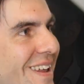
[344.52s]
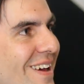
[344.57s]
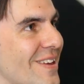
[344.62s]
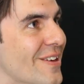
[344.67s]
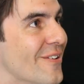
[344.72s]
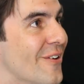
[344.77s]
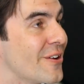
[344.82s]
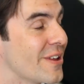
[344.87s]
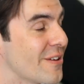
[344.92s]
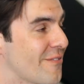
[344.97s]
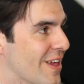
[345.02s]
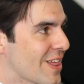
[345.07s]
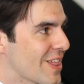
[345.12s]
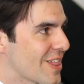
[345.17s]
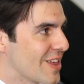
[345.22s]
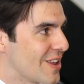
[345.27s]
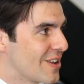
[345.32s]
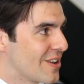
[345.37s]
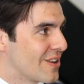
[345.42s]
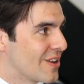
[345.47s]
You only
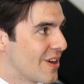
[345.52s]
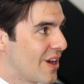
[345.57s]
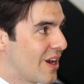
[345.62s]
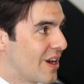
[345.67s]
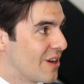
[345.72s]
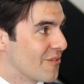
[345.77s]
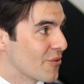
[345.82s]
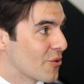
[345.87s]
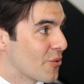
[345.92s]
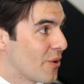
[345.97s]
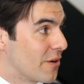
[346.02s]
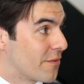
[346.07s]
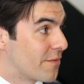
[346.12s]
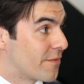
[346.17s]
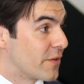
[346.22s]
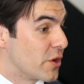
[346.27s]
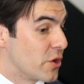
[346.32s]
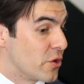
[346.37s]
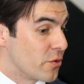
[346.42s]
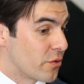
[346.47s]
invest in quite a
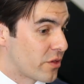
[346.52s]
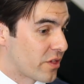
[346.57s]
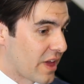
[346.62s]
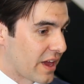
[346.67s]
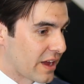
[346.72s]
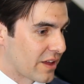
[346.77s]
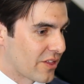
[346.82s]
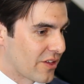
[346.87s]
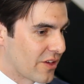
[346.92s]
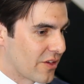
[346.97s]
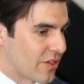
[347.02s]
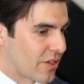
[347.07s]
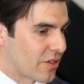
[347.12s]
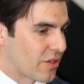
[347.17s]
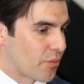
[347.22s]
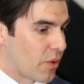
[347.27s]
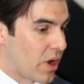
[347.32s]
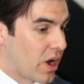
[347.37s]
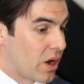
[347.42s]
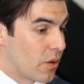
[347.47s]
few
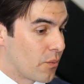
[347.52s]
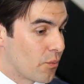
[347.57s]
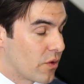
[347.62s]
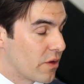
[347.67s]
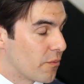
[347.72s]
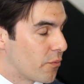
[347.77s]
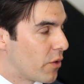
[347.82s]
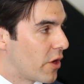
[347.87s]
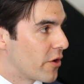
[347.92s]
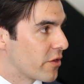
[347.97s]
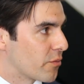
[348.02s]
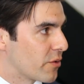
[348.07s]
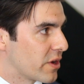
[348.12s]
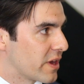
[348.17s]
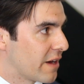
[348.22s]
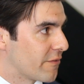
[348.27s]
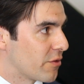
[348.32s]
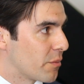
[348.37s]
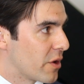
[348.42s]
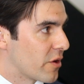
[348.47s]
sectors, where you
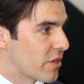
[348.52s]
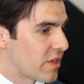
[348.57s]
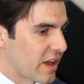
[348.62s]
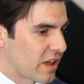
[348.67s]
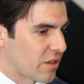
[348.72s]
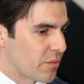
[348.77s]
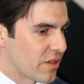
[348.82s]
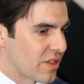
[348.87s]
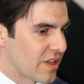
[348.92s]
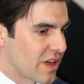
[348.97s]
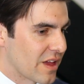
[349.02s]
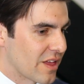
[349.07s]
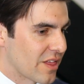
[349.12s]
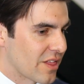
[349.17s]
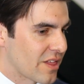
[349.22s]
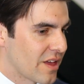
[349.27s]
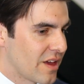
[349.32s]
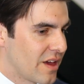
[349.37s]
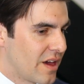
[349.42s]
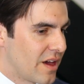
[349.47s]
have the most
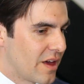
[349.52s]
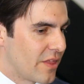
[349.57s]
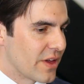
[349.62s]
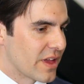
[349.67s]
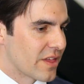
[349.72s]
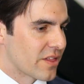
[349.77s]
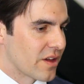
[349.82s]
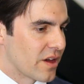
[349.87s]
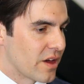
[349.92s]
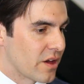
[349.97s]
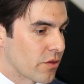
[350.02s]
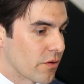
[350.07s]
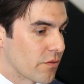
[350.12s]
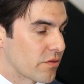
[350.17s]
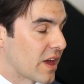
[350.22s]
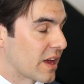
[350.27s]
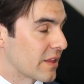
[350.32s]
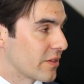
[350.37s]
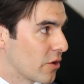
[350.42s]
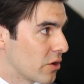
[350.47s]
expertise. These are sort
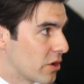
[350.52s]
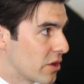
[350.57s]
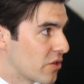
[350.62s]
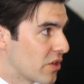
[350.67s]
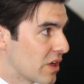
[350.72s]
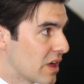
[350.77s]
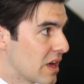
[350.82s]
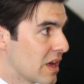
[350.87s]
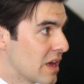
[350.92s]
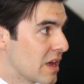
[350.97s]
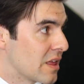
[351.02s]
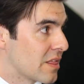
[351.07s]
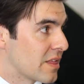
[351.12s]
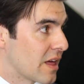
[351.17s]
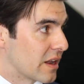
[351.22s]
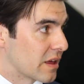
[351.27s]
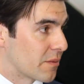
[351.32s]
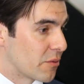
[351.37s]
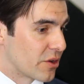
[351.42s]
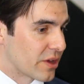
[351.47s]
of technology,
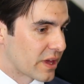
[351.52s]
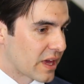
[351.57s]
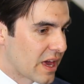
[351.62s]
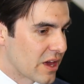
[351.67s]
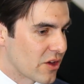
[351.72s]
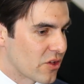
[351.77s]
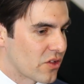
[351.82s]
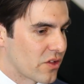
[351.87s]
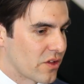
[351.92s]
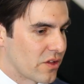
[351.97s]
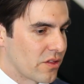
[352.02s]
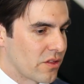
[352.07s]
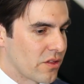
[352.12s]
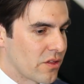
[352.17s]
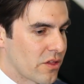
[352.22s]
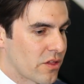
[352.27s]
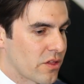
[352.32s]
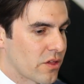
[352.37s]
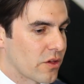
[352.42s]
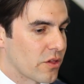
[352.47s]

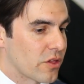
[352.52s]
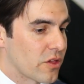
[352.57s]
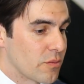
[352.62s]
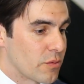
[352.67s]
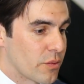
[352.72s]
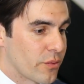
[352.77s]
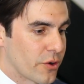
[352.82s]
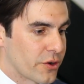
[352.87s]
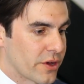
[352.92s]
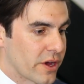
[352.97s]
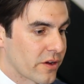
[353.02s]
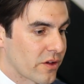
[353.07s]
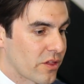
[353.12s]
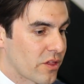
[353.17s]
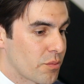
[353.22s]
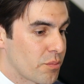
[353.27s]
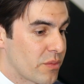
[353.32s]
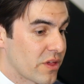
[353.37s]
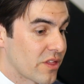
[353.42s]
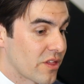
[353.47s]
telecommunications, consumer
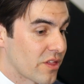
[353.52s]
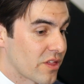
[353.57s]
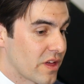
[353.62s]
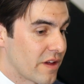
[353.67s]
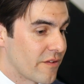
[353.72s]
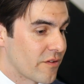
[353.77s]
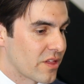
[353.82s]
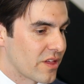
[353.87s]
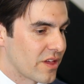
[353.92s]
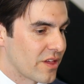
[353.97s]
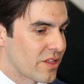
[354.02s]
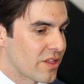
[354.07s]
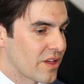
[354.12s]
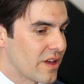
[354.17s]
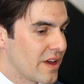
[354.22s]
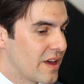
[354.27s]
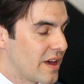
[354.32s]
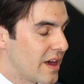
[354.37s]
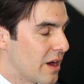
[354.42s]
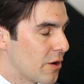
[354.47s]
products, business services,
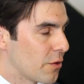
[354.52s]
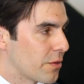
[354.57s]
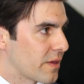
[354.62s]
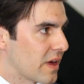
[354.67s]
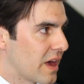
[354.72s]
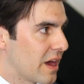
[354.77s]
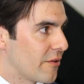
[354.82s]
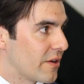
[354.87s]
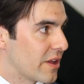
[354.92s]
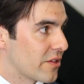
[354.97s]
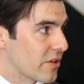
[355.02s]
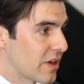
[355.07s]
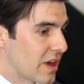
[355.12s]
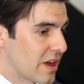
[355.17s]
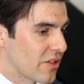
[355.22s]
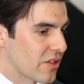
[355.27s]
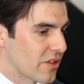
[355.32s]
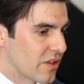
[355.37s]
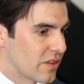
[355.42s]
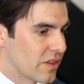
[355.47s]
healthcare and
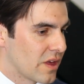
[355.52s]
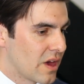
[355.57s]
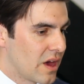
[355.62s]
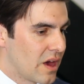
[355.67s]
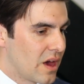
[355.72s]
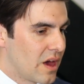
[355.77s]
education.